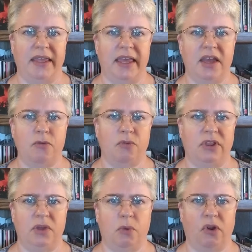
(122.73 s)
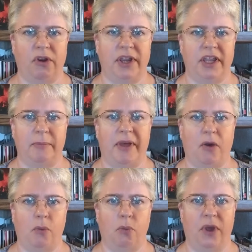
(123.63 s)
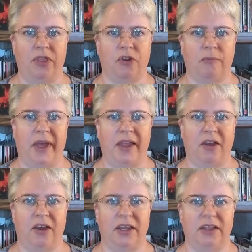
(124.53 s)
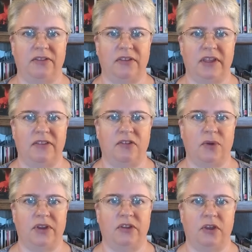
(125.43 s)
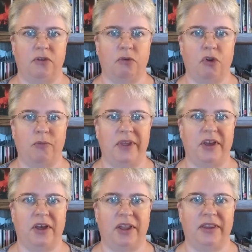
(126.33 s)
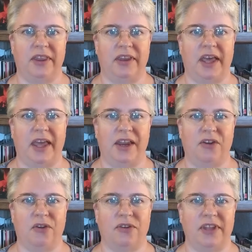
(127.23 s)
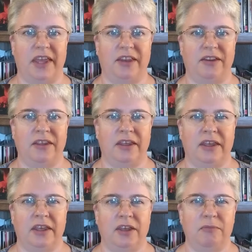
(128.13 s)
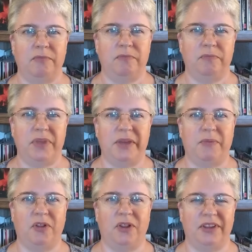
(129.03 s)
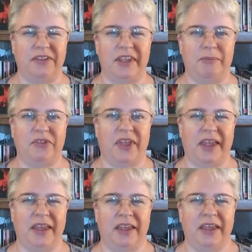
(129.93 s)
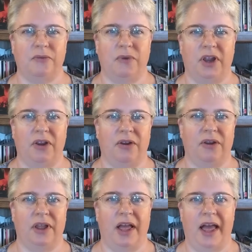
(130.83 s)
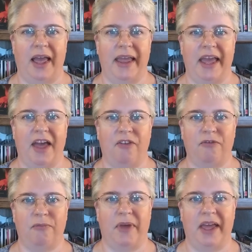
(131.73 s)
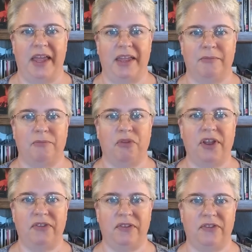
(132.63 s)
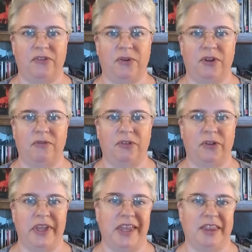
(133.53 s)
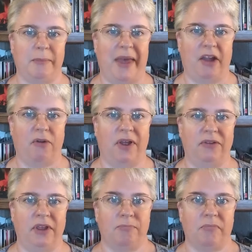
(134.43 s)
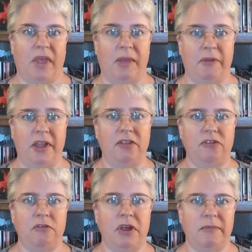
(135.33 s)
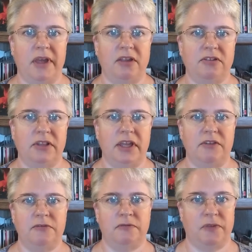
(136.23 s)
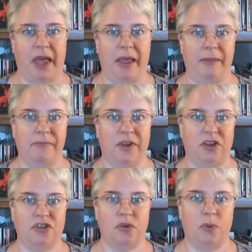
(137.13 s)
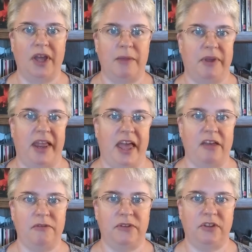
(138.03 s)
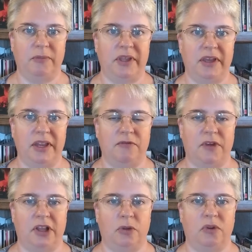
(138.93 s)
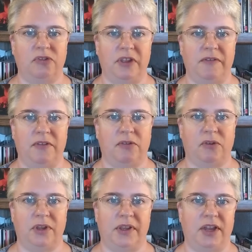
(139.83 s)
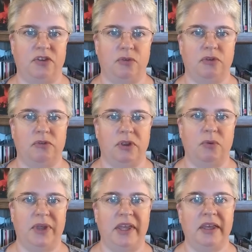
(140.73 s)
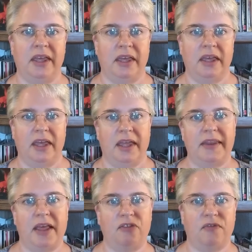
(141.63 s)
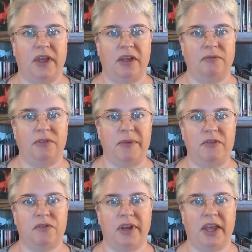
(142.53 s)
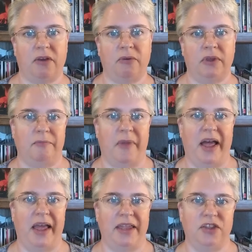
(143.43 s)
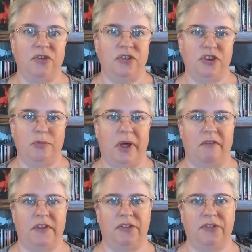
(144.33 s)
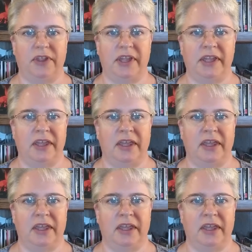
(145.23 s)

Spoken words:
can't really worry about whether my audience is going to grow beyond the 9 or 10 people, it seems like, where I have my presence sort of lurking in the background. My Instagram, actually, I'm not sure why, but I have still been getting followers, even if they're only like 2 or 3 a week. That's fine with me for now. My YouTube, obviously,